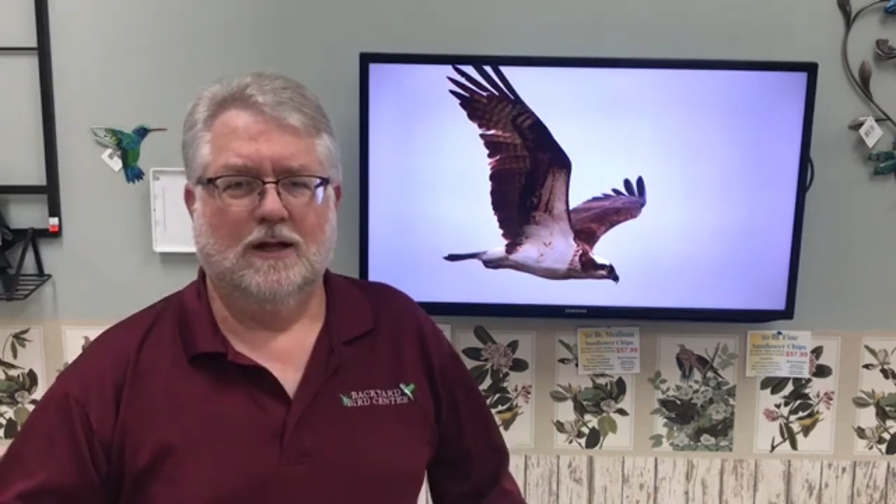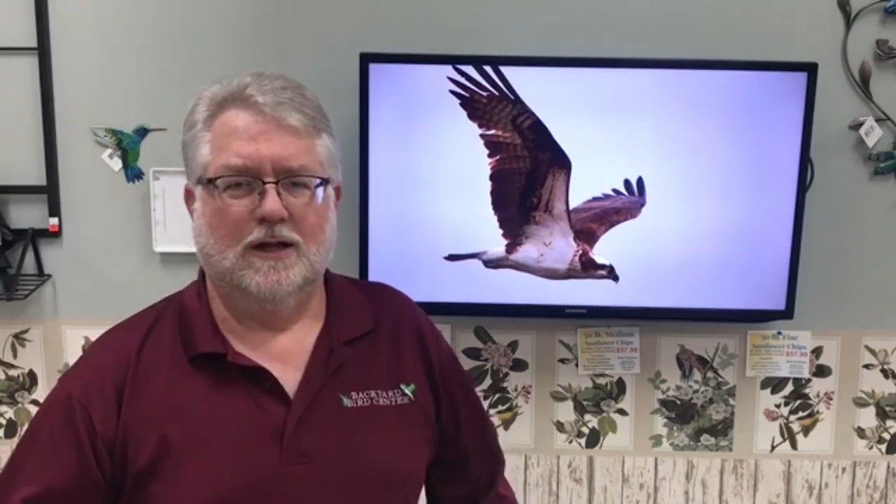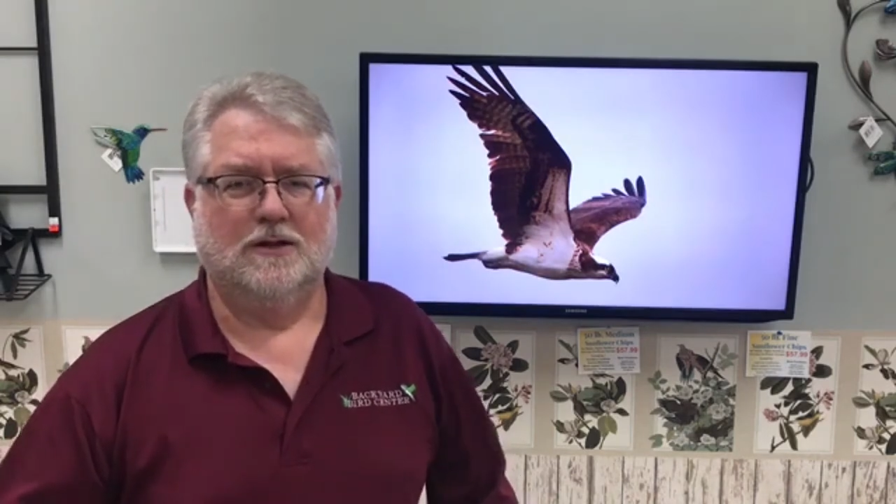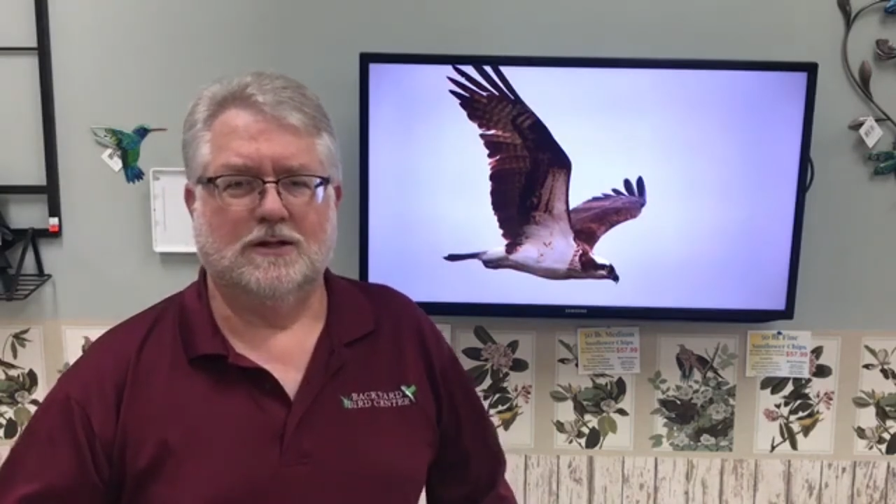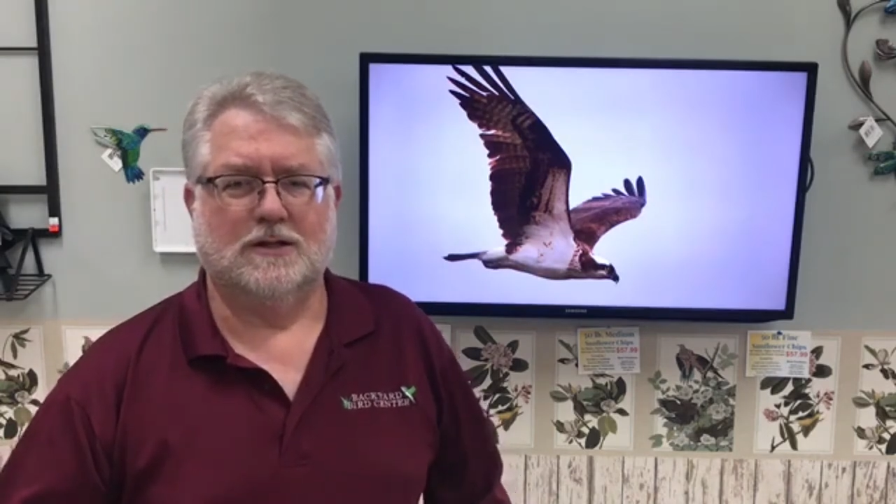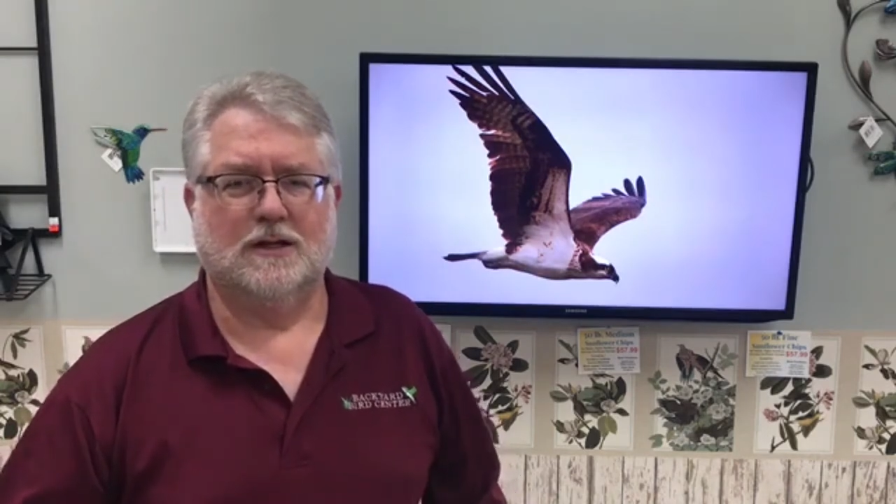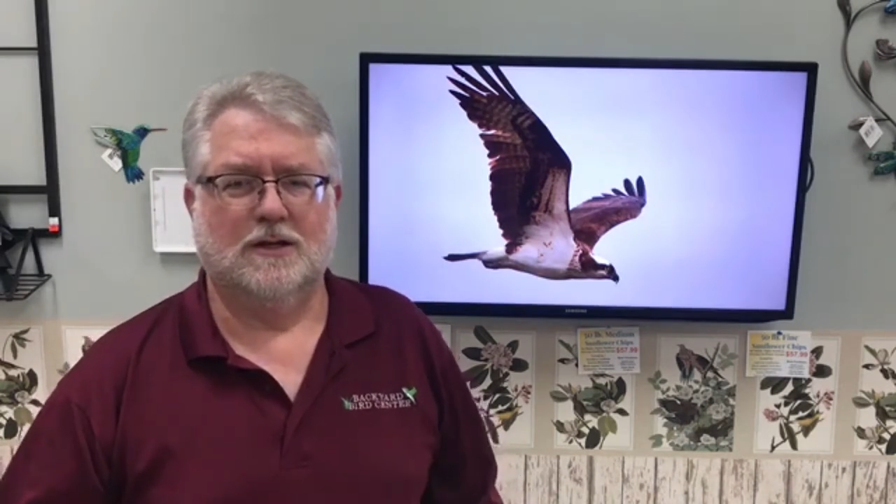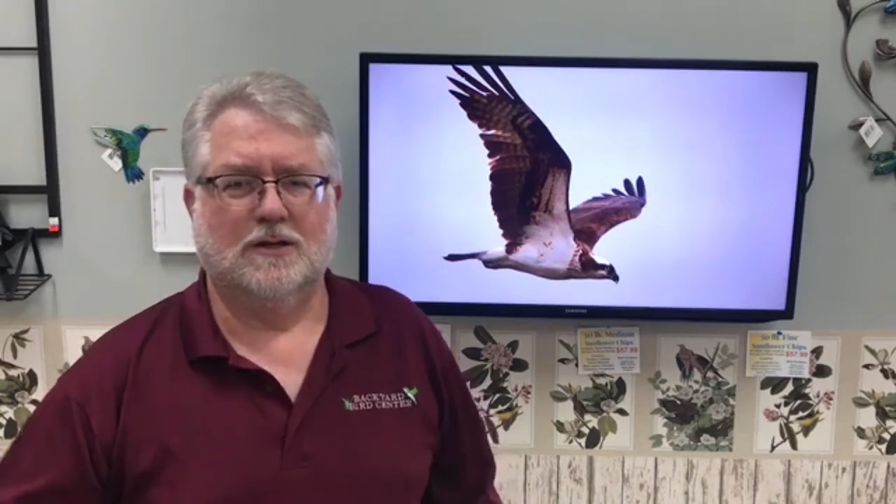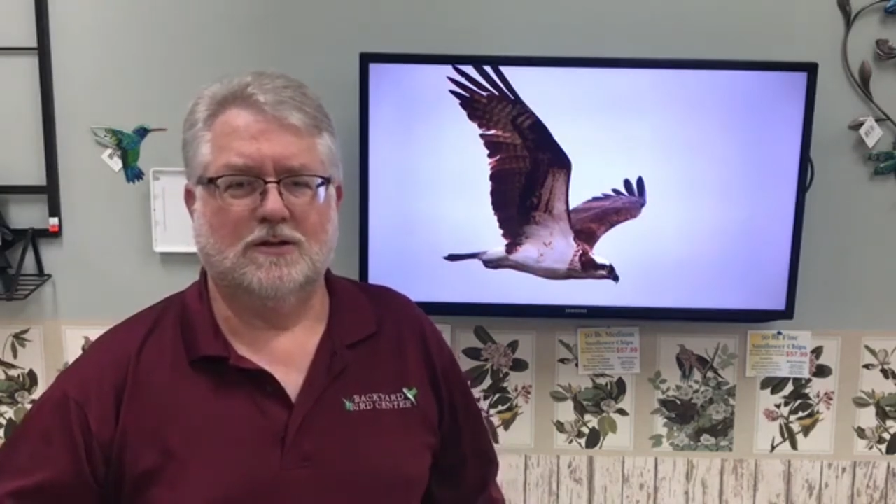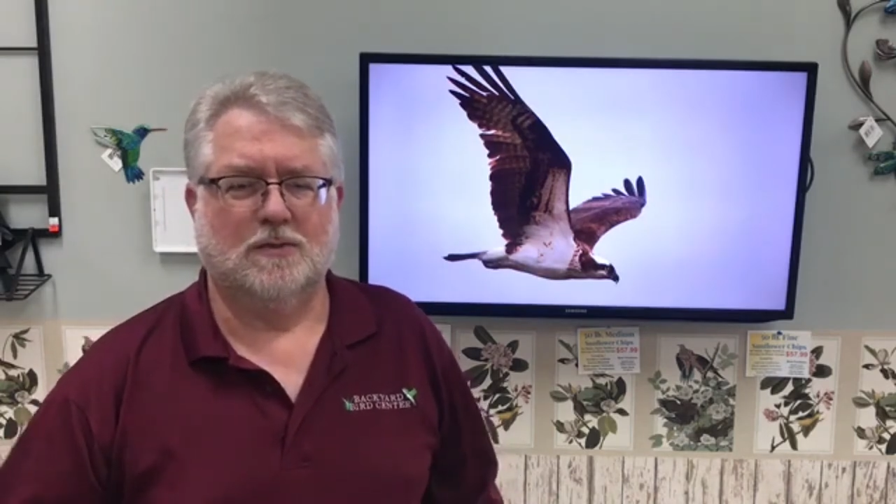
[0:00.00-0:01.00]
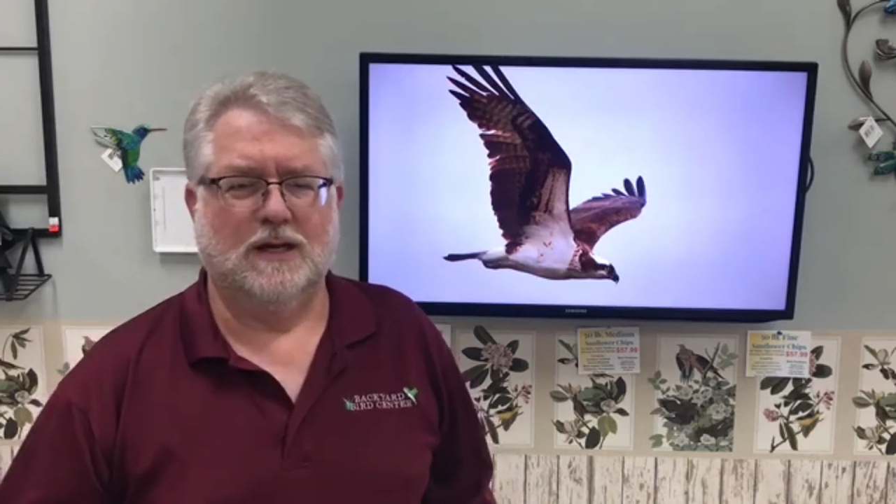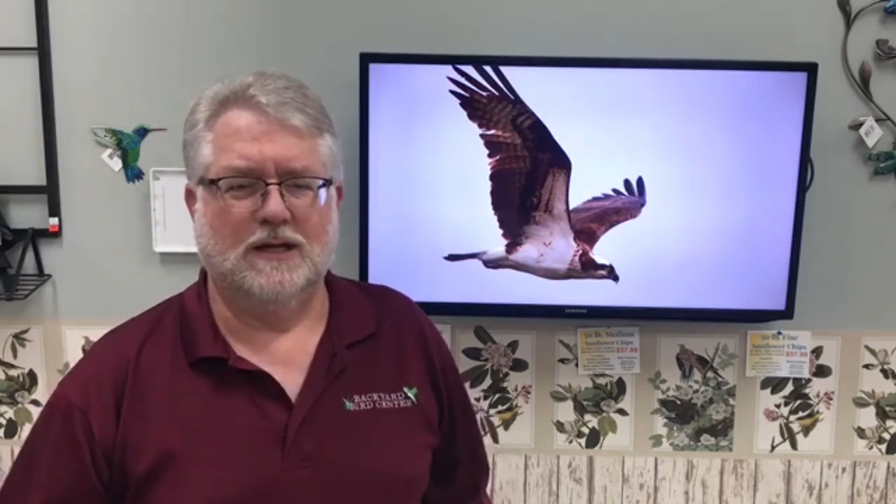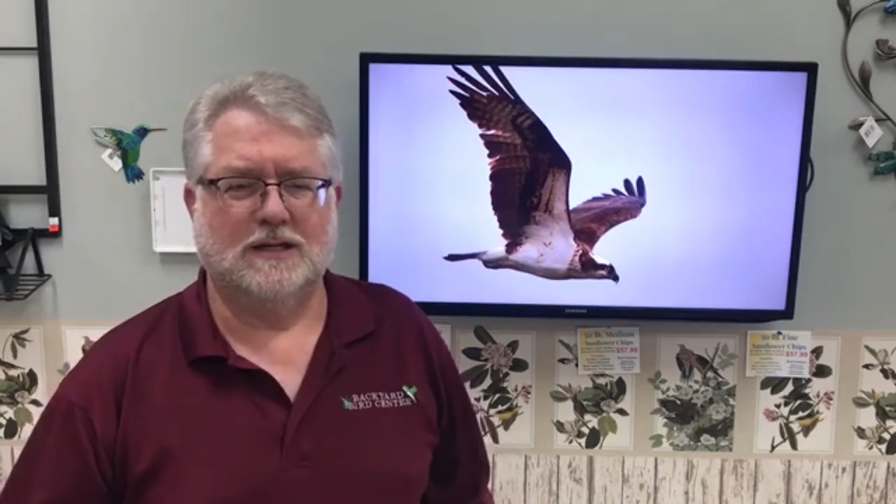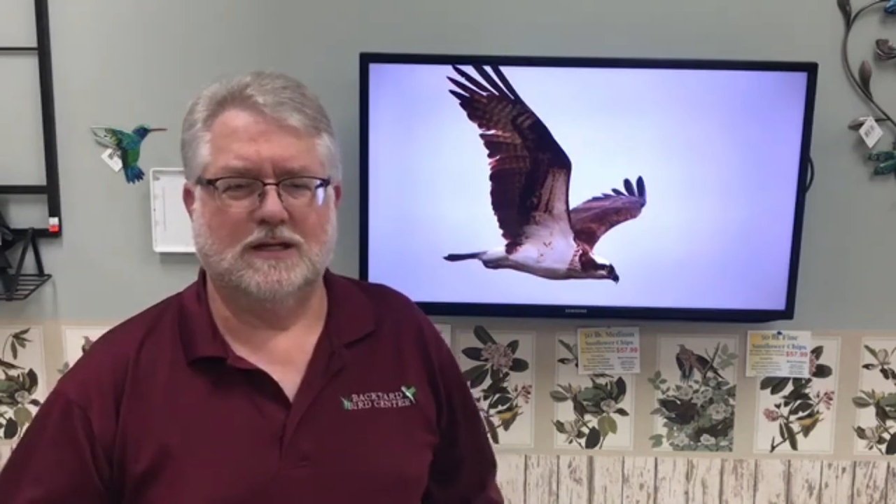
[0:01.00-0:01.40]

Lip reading: Those wings,